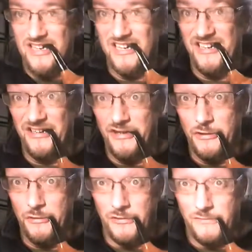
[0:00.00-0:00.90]
That's a
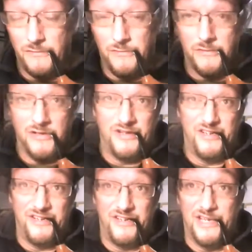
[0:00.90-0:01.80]
joke, of course,
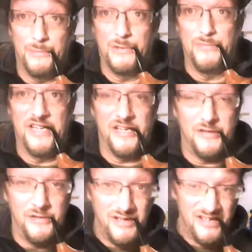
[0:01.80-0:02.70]
so I'm a
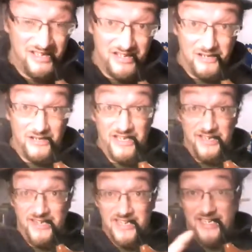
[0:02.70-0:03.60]
Mick.
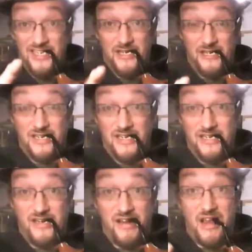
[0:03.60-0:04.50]
Alright, take care,
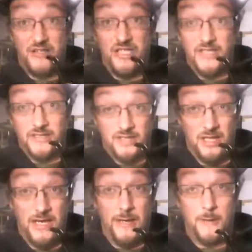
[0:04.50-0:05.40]
guys. I'll see you
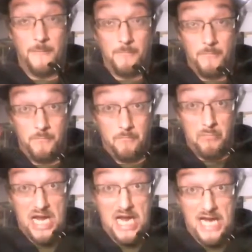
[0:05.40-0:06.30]
later.
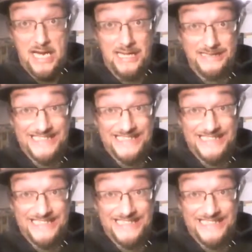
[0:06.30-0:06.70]
Bye.